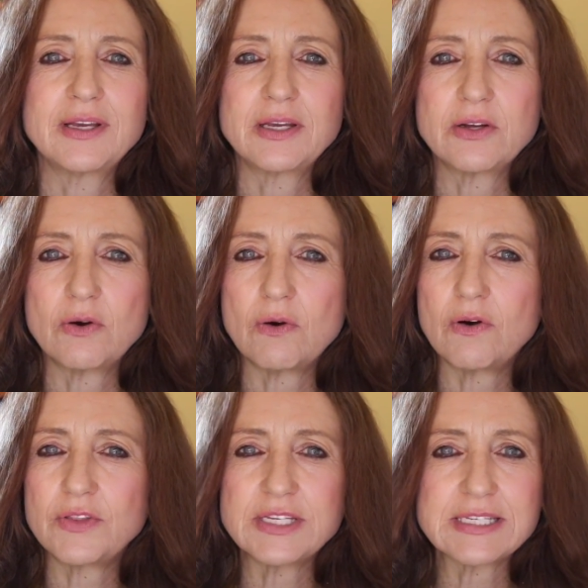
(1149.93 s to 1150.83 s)

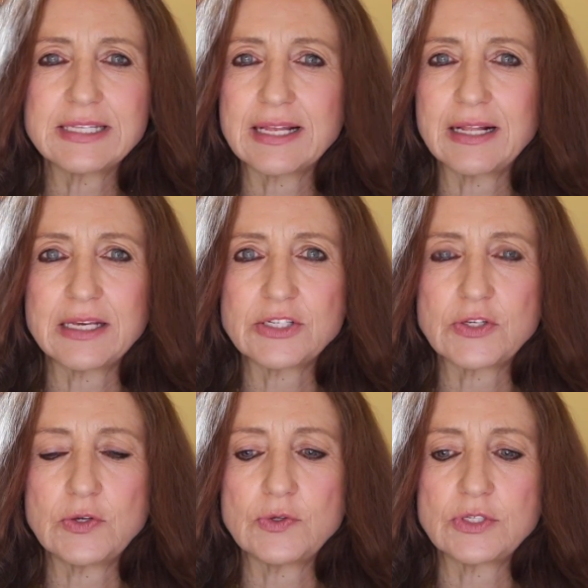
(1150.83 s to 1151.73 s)
all these little
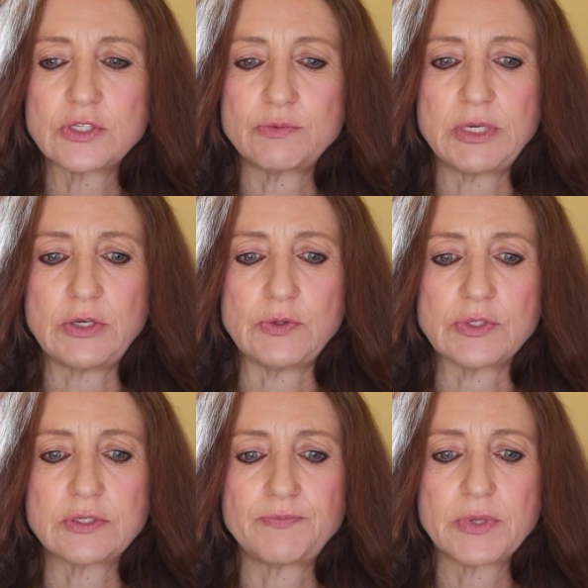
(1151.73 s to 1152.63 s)
excuses we
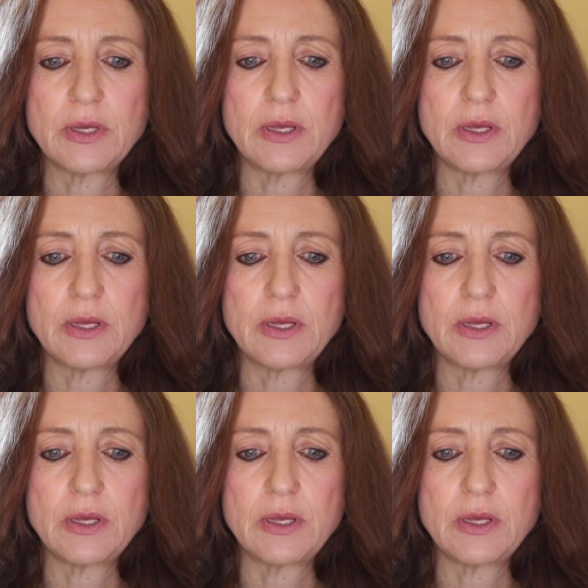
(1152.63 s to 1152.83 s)
use.